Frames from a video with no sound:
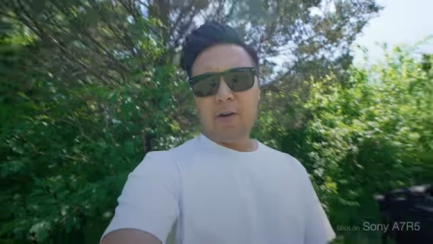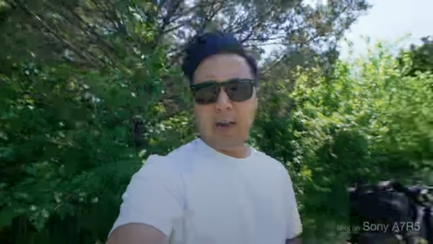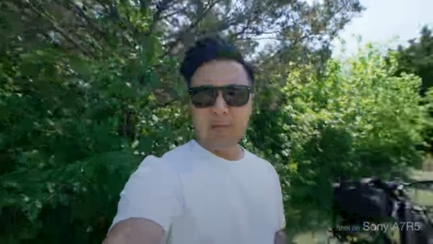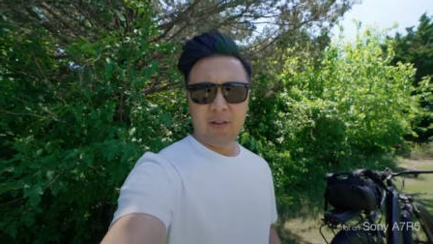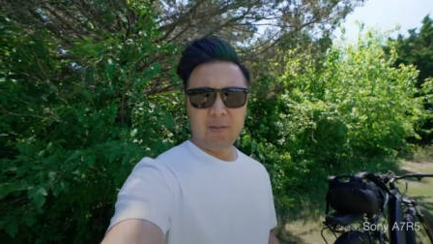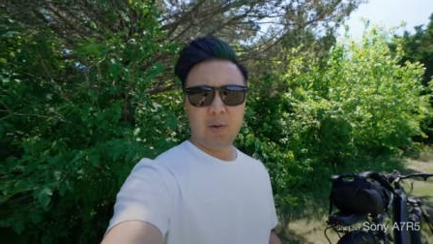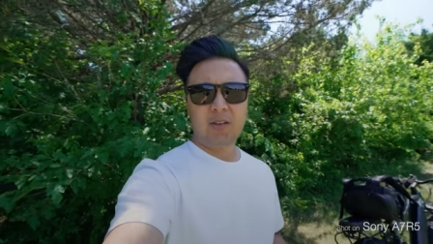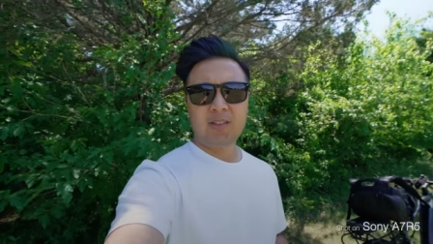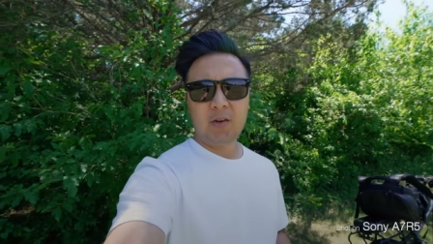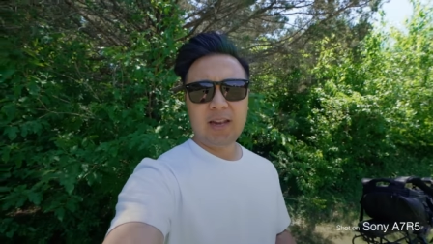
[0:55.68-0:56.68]
am filming with the
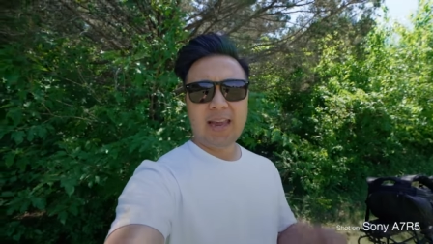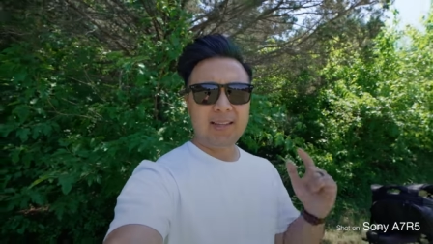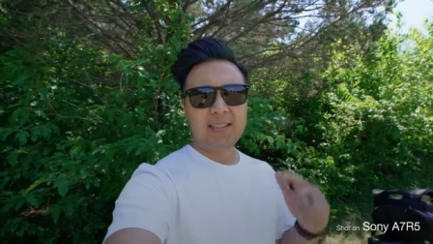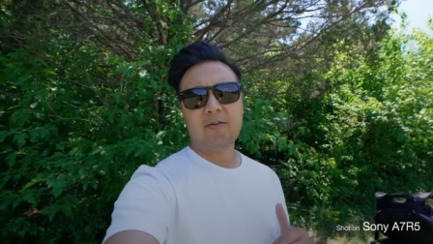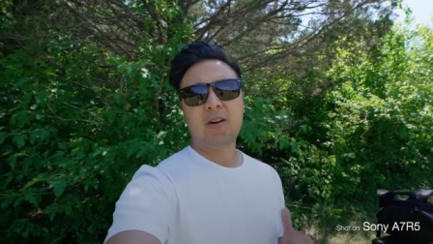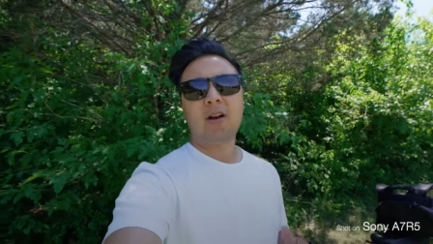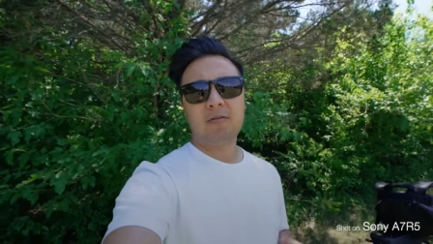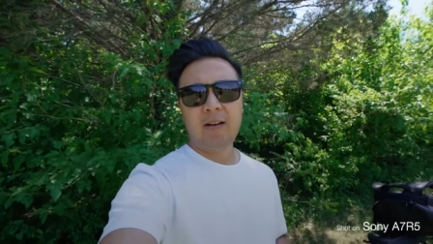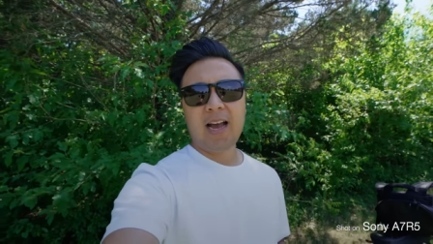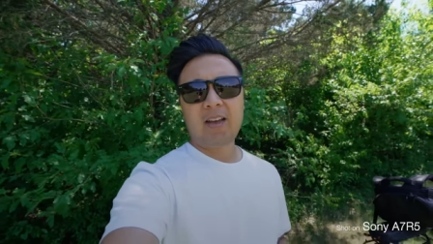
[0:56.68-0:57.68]
Sony A seven R
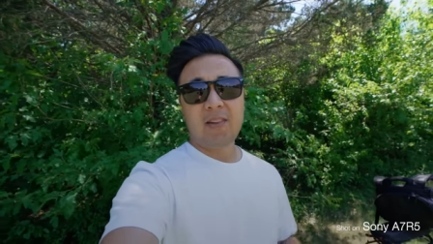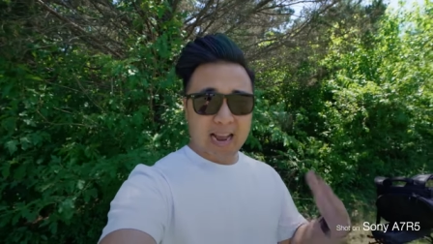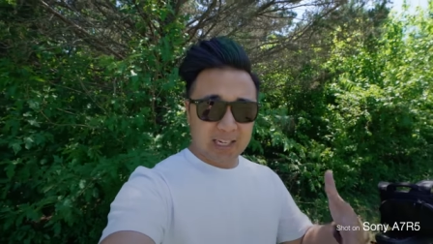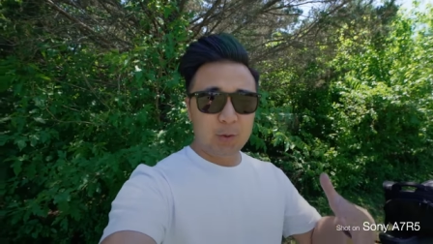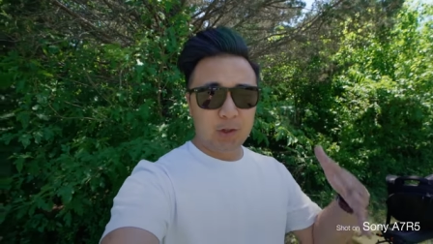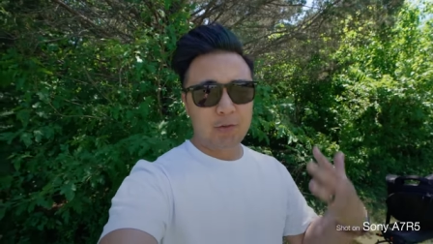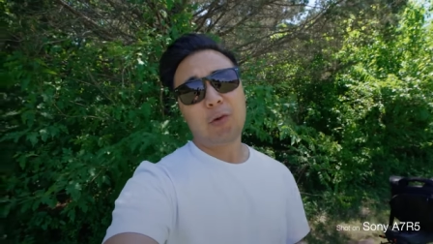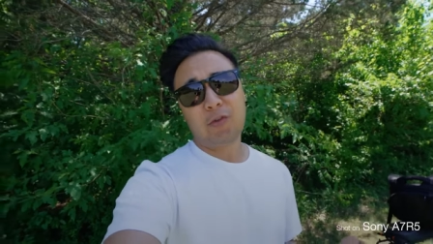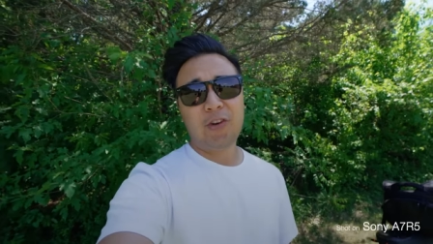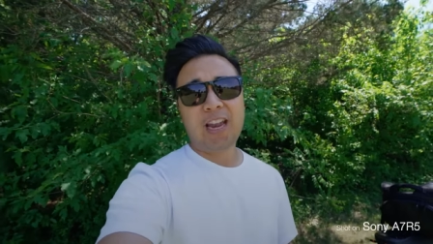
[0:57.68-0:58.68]
five, an actual
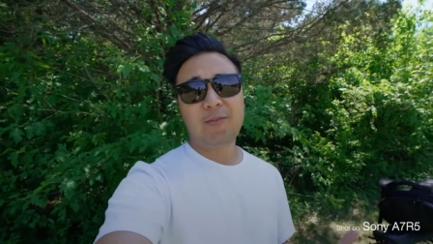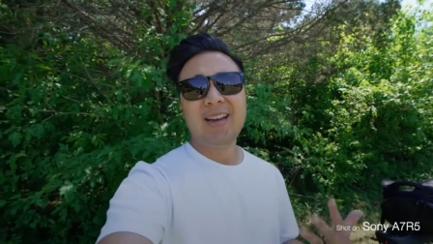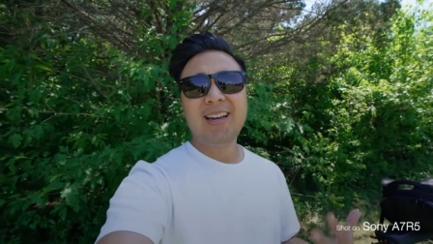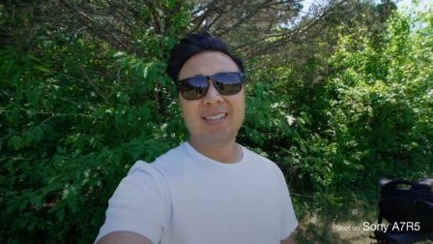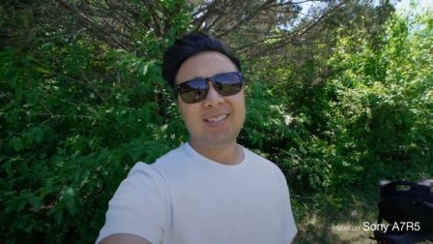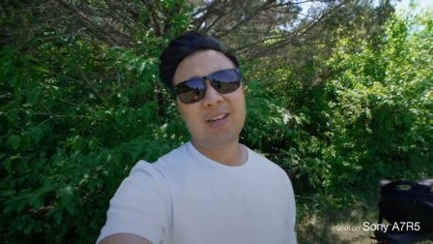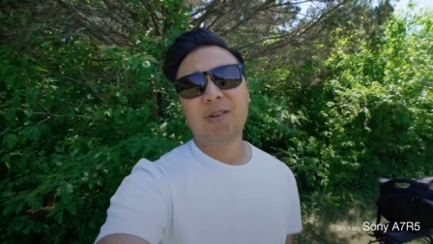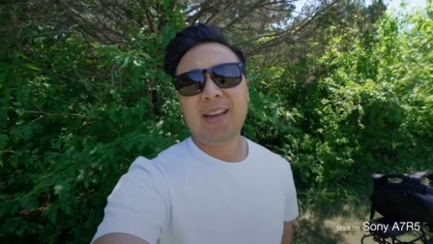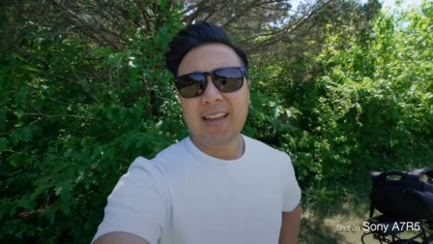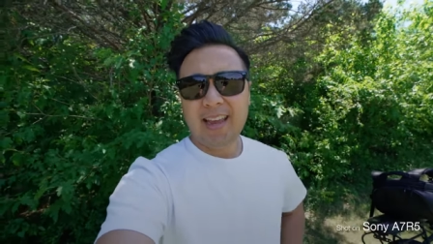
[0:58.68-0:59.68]
full-frame
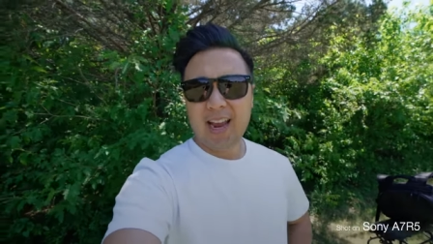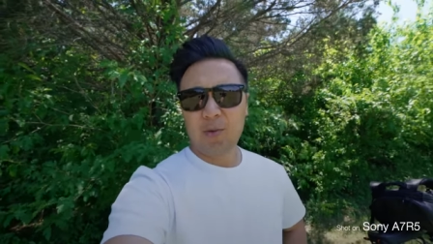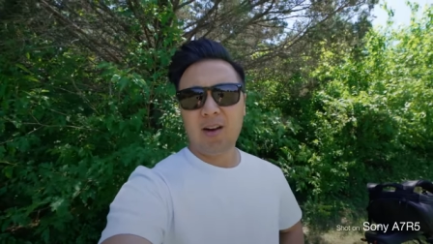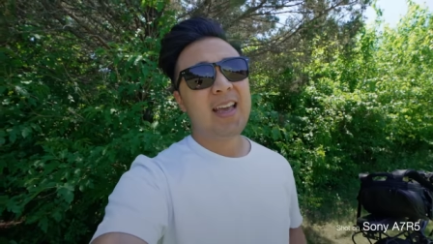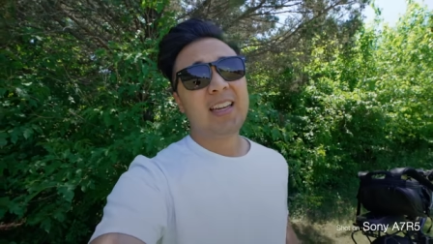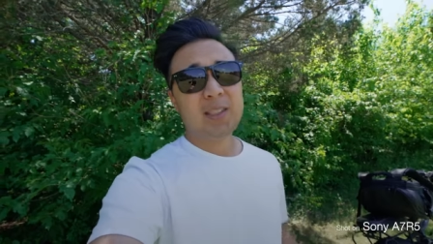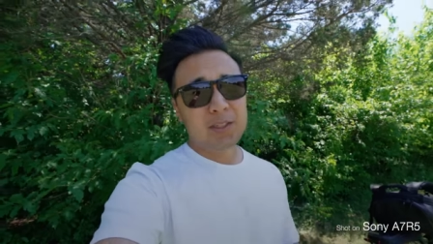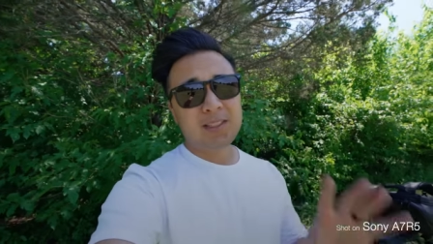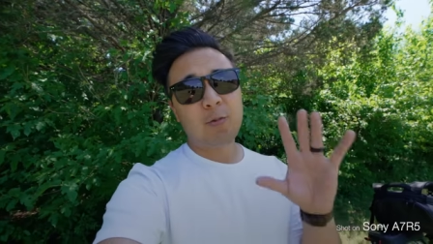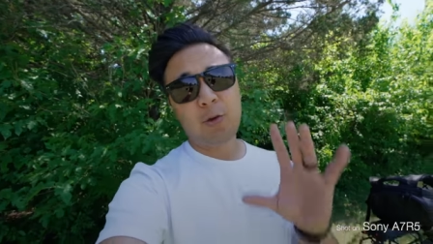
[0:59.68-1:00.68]
Sony camera. And as much
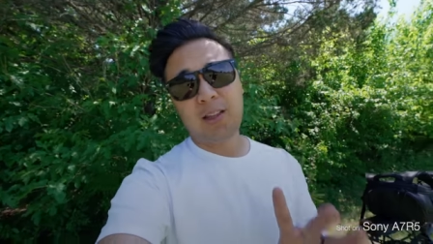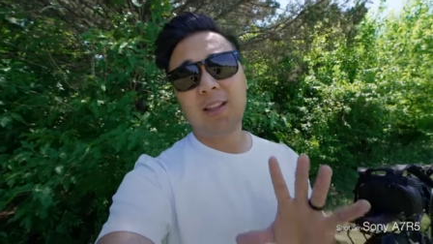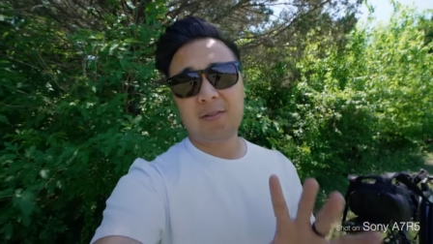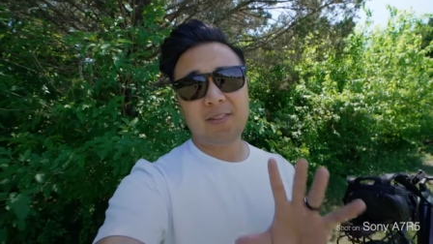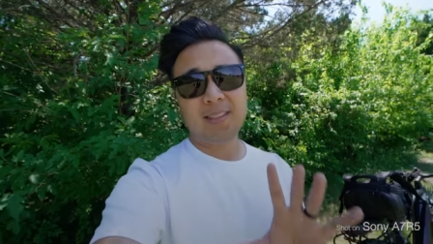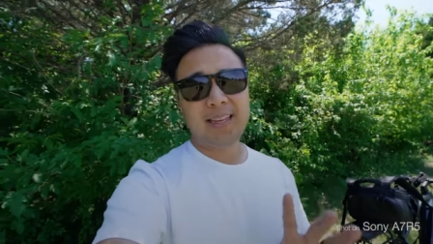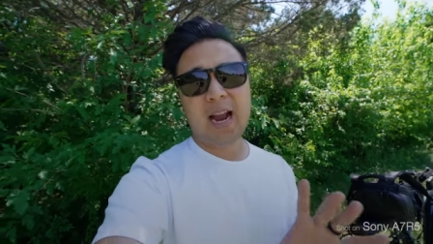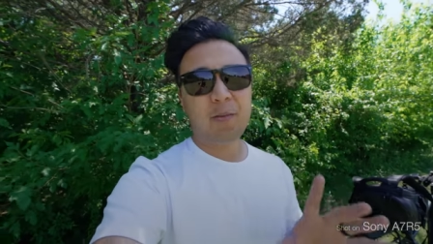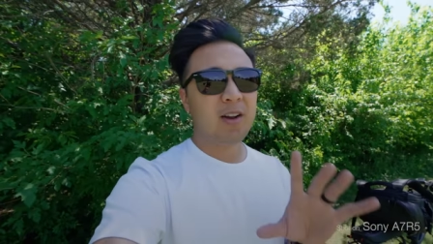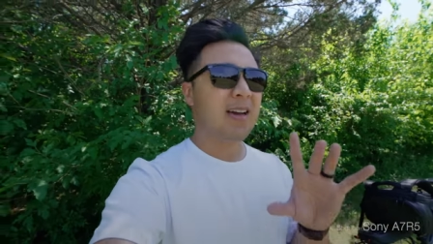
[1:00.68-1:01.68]
as I really love this
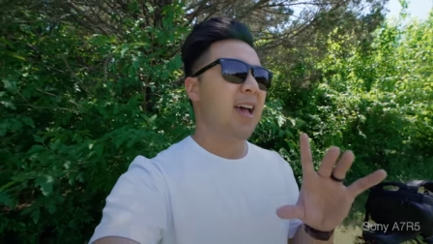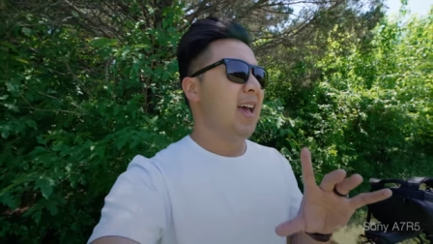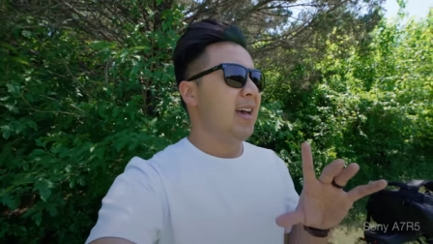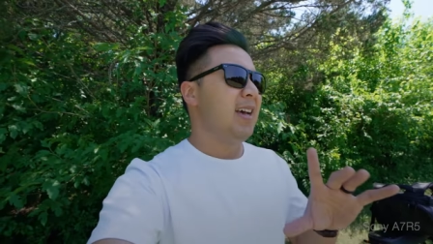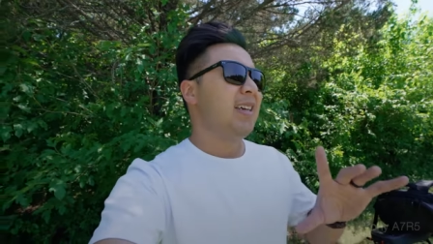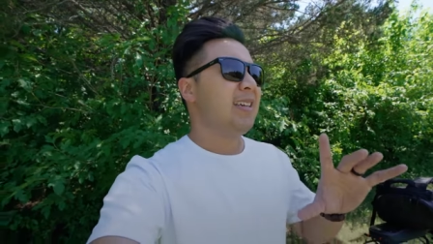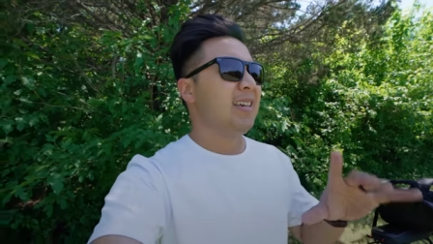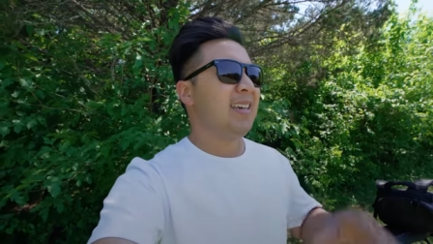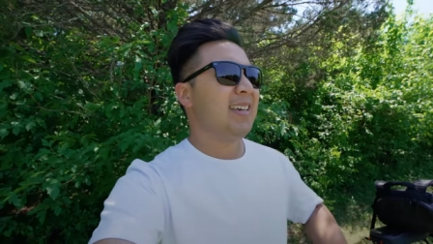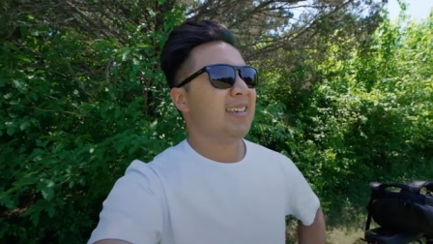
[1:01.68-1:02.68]
camera,
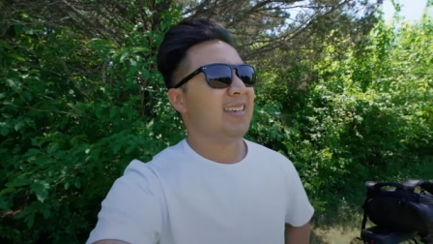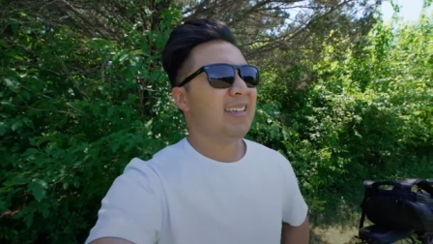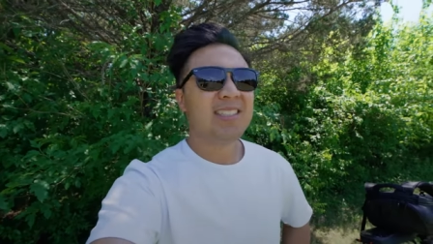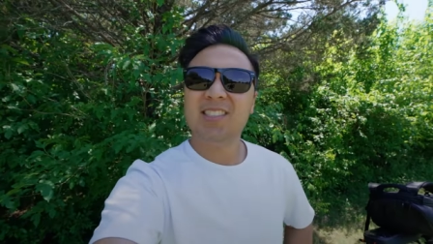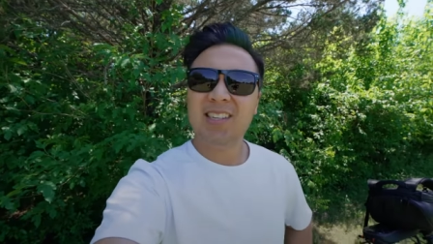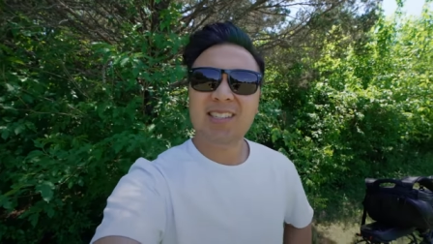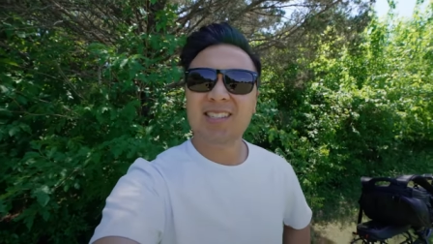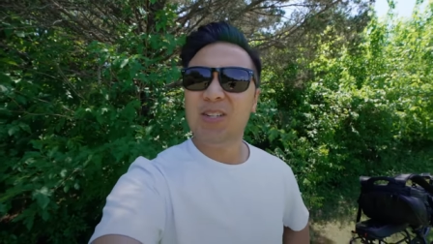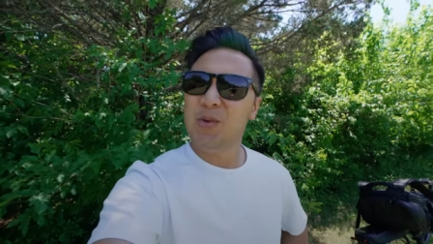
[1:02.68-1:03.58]
it's just too